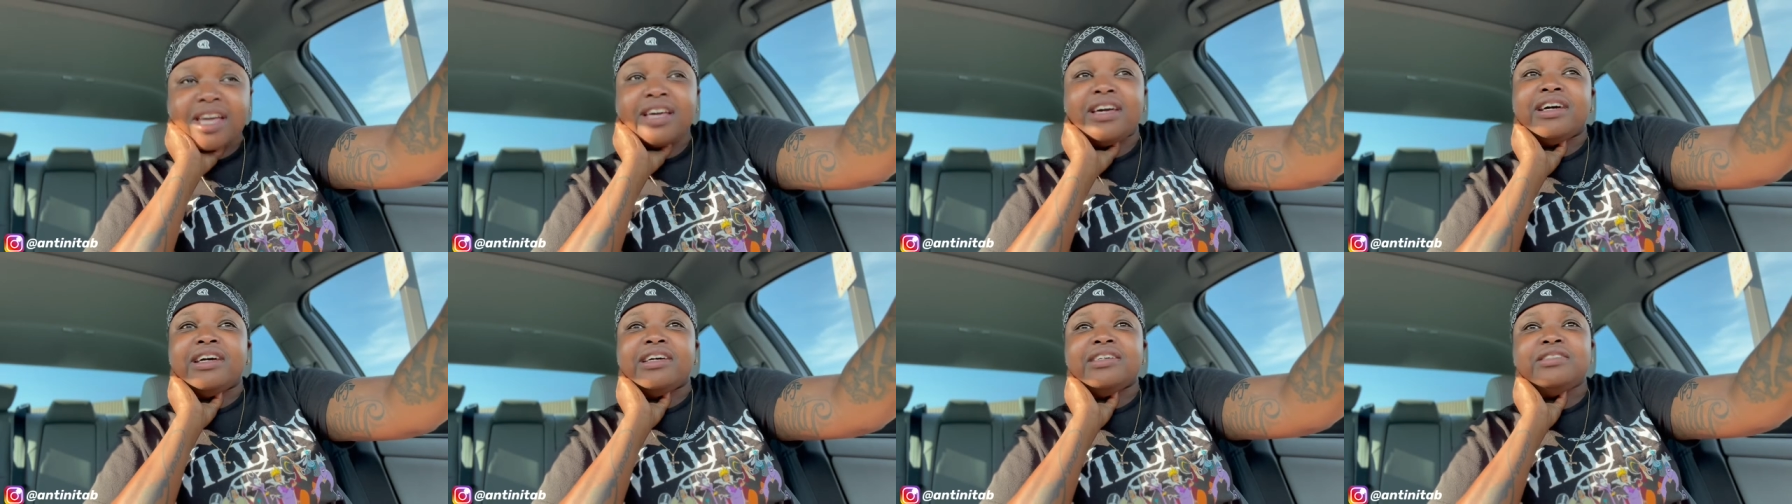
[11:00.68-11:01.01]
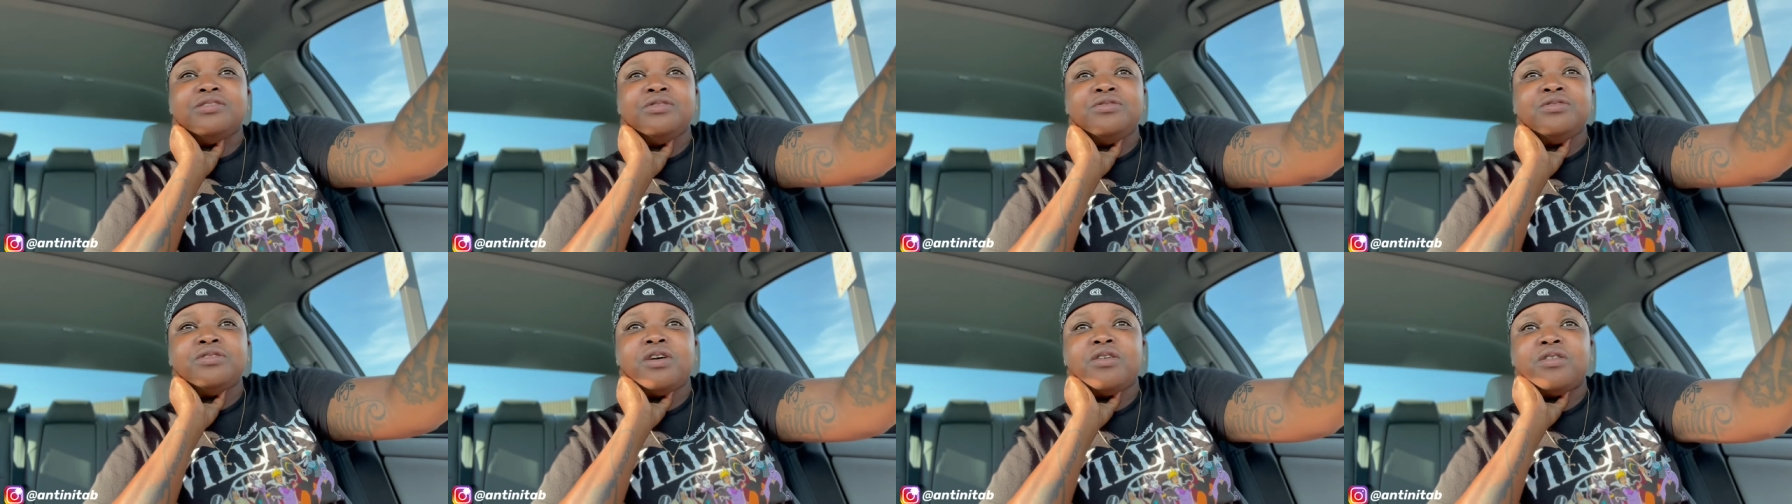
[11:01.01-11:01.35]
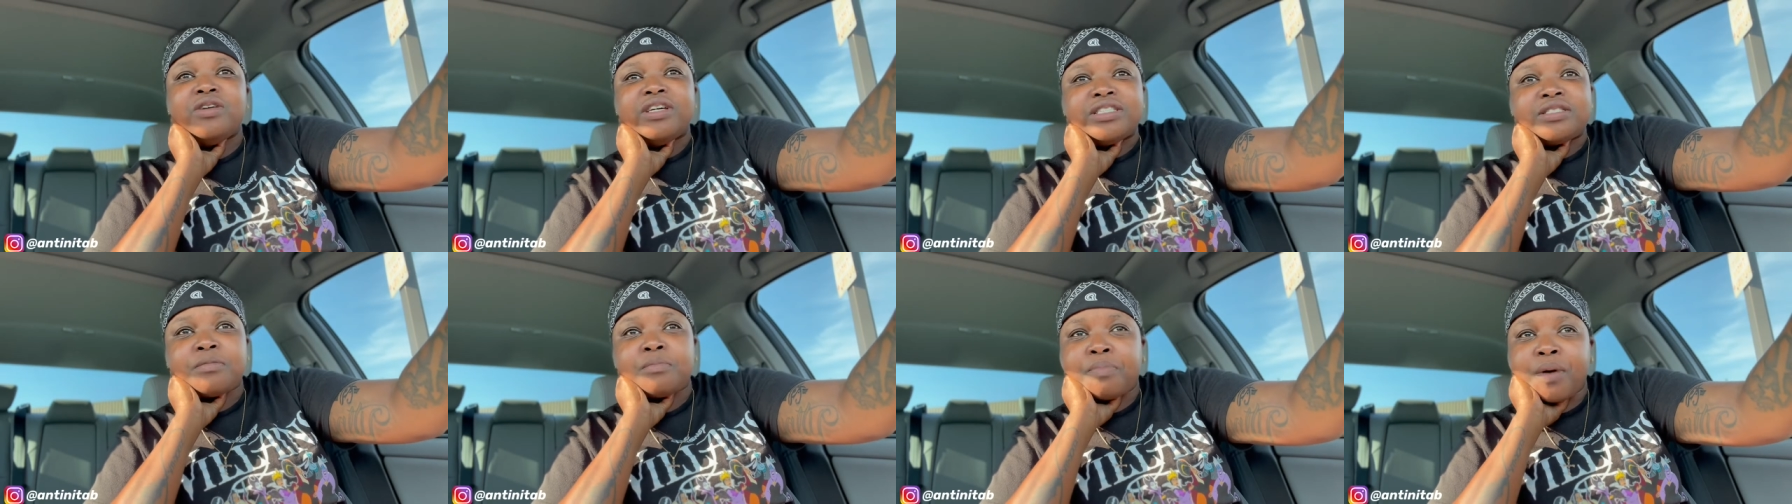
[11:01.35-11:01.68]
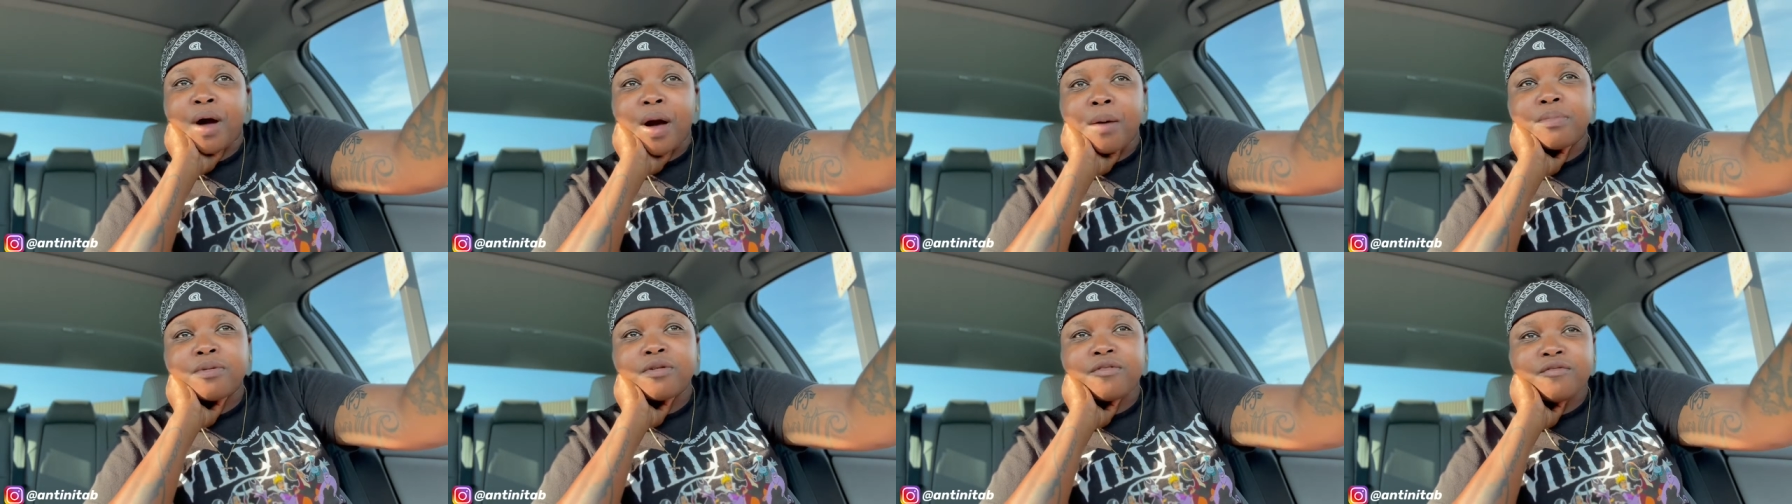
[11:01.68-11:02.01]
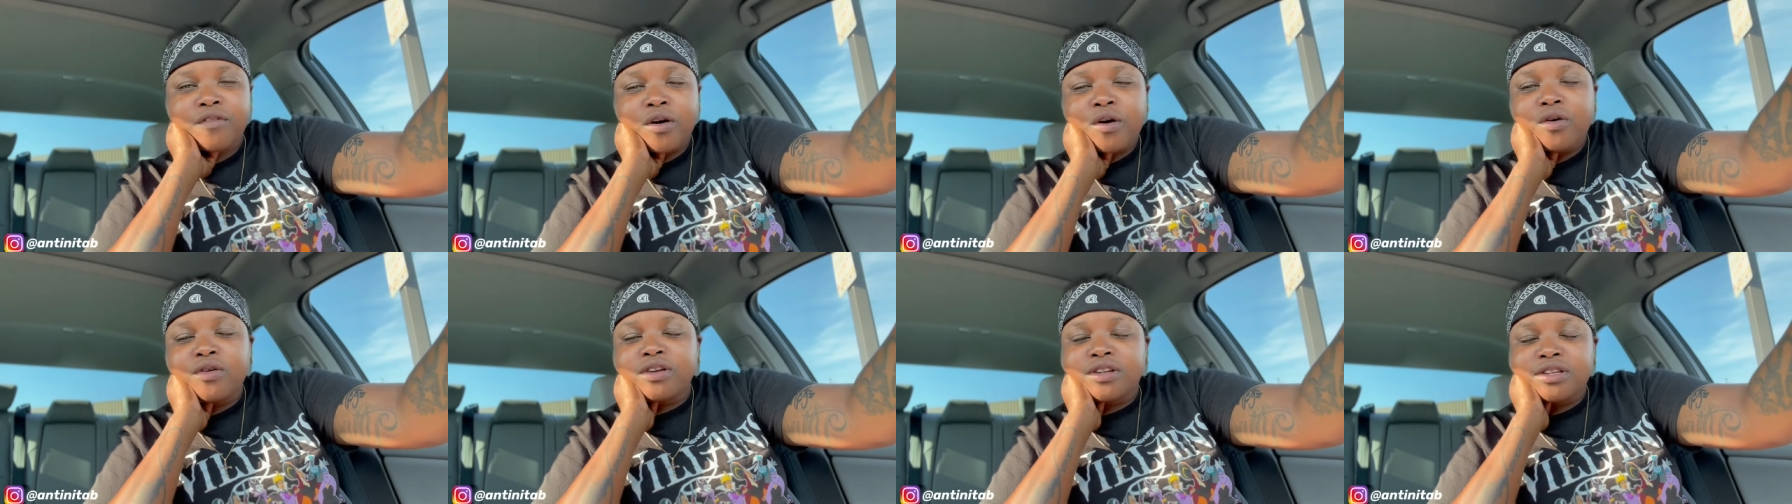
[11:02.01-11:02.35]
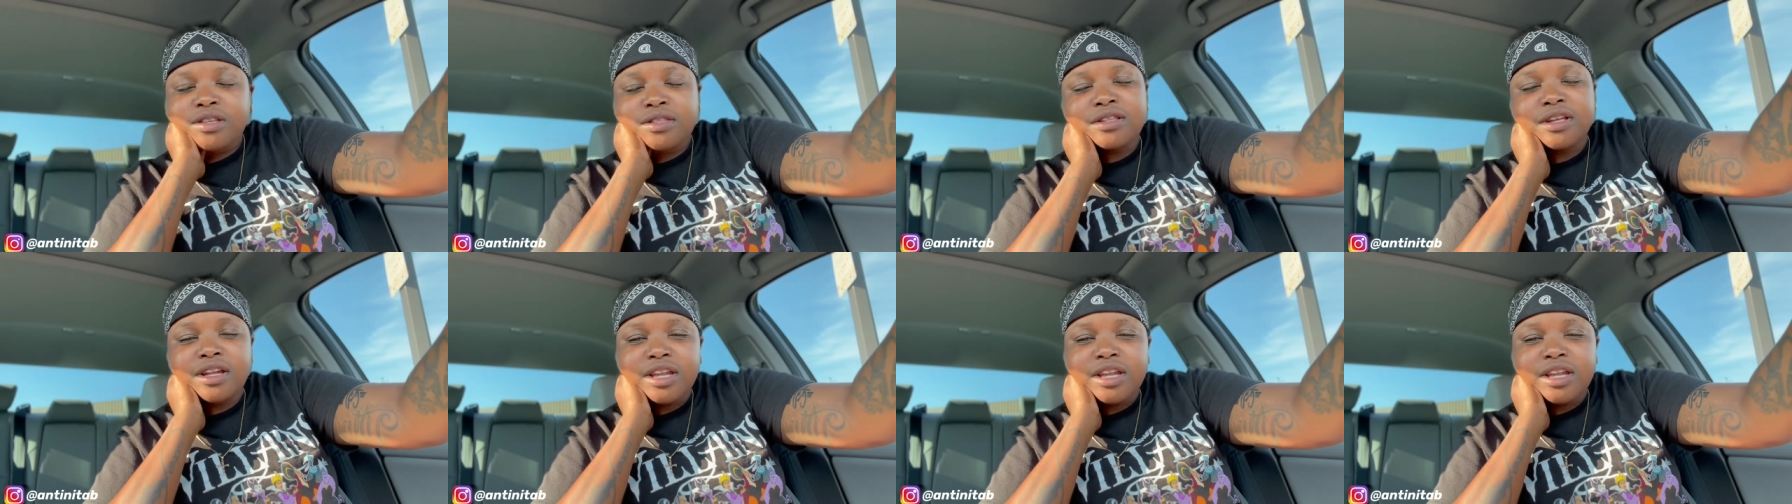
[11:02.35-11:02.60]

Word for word: cause you know, it's the popular vote and it's the